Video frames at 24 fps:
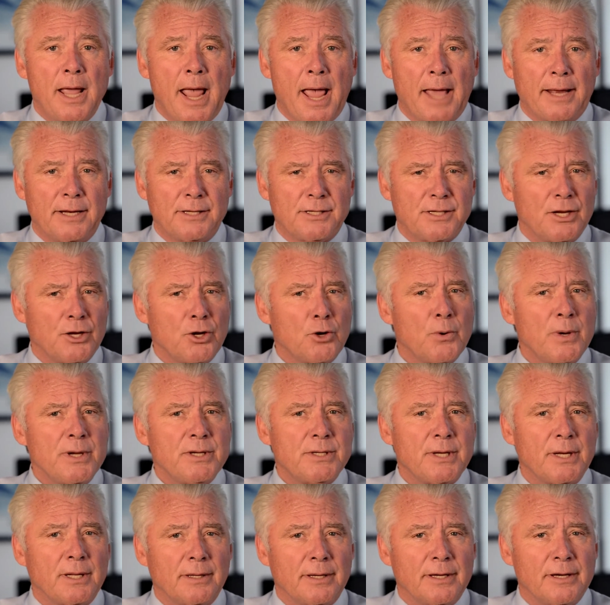And it's
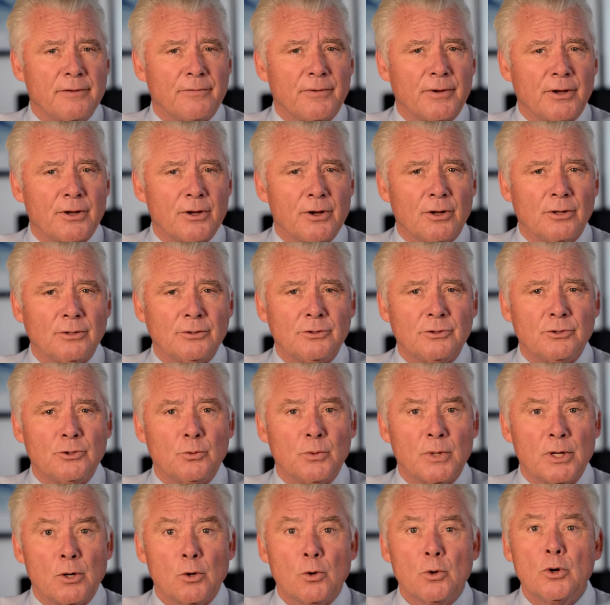increasingly difficult to
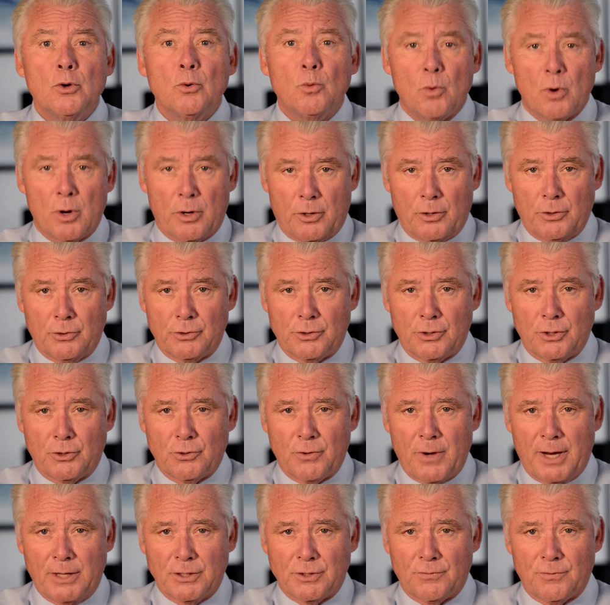recruit workers to
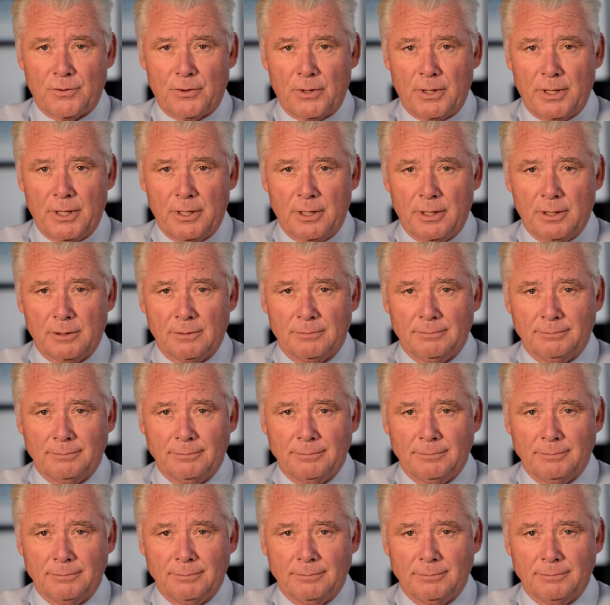transfer here.